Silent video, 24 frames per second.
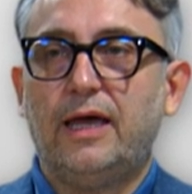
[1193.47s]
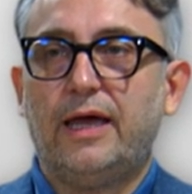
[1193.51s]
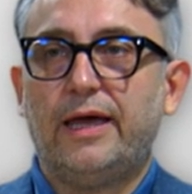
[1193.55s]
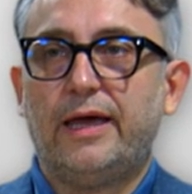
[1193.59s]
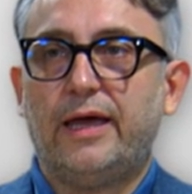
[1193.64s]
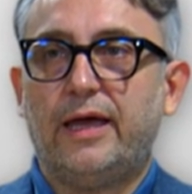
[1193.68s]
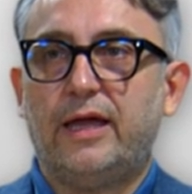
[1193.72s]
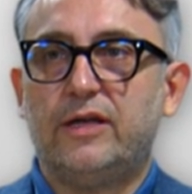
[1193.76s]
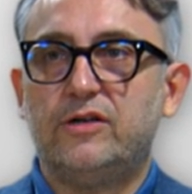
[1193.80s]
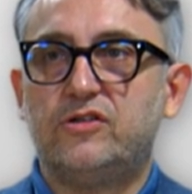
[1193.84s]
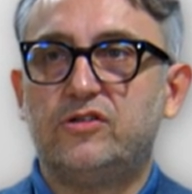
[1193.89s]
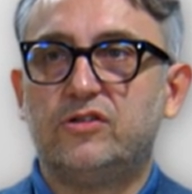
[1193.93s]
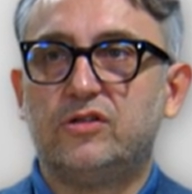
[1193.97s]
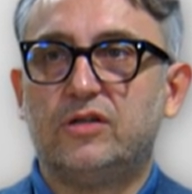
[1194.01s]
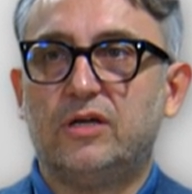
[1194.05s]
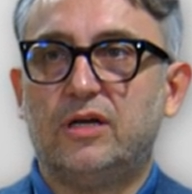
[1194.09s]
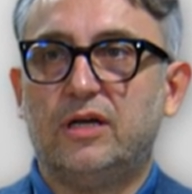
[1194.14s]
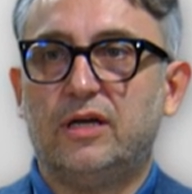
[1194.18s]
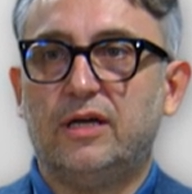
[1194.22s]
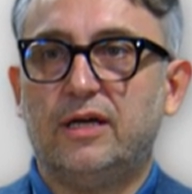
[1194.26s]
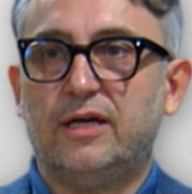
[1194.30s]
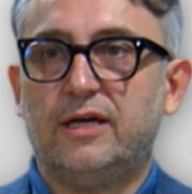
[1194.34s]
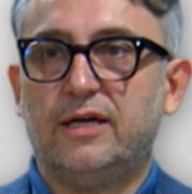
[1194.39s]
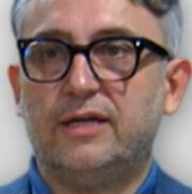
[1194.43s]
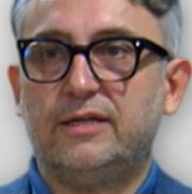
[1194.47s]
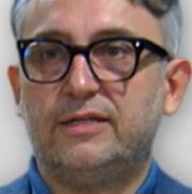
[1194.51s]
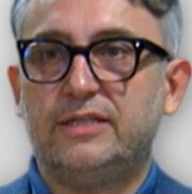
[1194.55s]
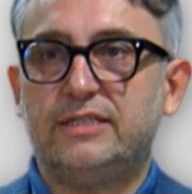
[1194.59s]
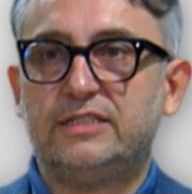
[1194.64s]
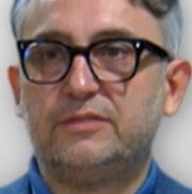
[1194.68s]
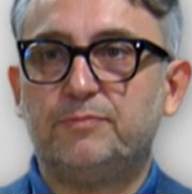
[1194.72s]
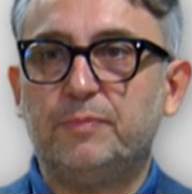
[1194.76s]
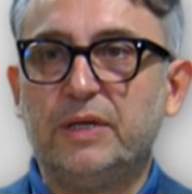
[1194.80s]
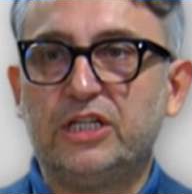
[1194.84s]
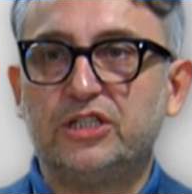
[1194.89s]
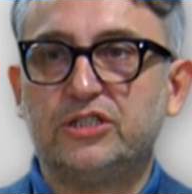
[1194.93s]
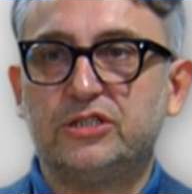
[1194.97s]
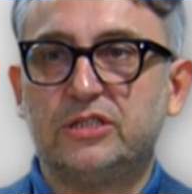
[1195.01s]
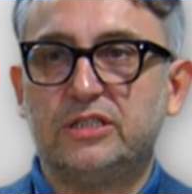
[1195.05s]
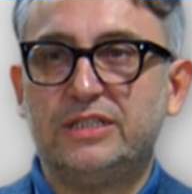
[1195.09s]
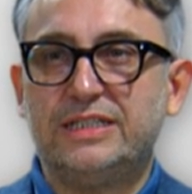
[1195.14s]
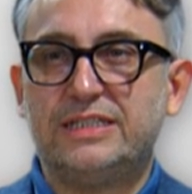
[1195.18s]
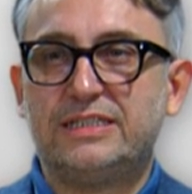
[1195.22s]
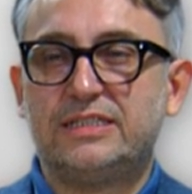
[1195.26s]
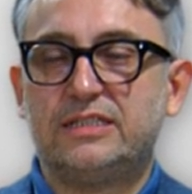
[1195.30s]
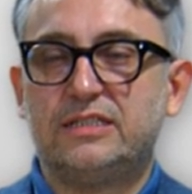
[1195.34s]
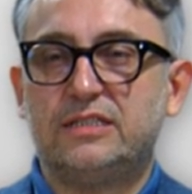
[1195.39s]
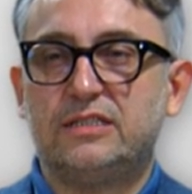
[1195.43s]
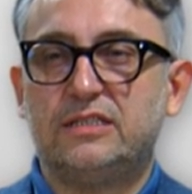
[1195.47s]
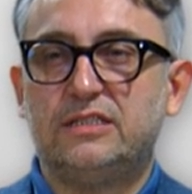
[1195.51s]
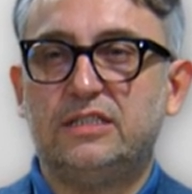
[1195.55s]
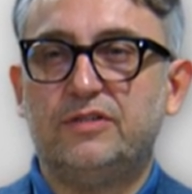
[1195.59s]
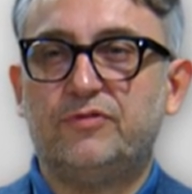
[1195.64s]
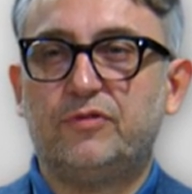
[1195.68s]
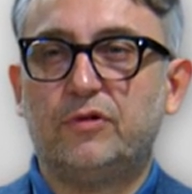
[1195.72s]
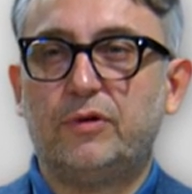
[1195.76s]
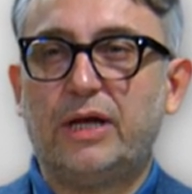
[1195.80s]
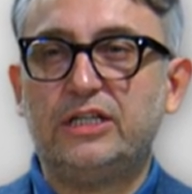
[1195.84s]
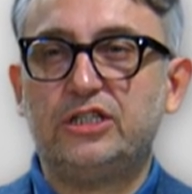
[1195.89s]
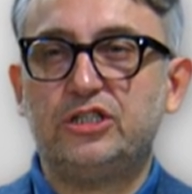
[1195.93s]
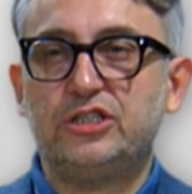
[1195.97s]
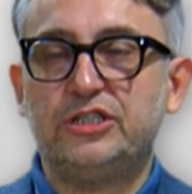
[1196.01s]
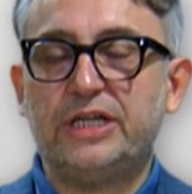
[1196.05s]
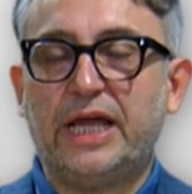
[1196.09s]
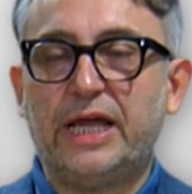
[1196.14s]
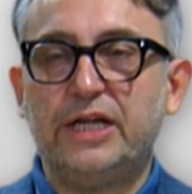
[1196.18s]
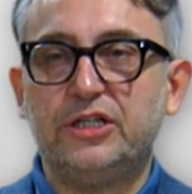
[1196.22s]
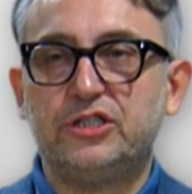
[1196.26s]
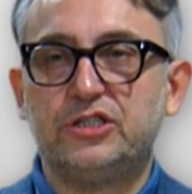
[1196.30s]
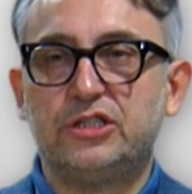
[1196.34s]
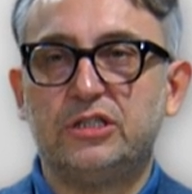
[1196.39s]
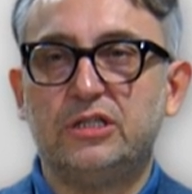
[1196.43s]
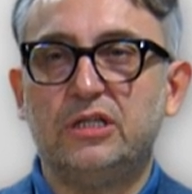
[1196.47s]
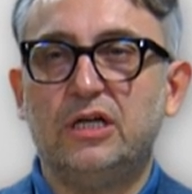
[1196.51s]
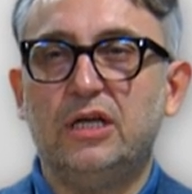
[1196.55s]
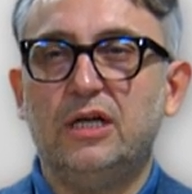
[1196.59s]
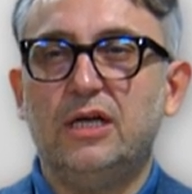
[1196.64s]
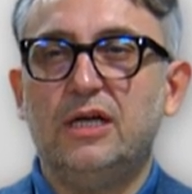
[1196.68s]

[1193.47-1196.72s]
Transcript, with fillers: and uh, this mixture, this differentiation,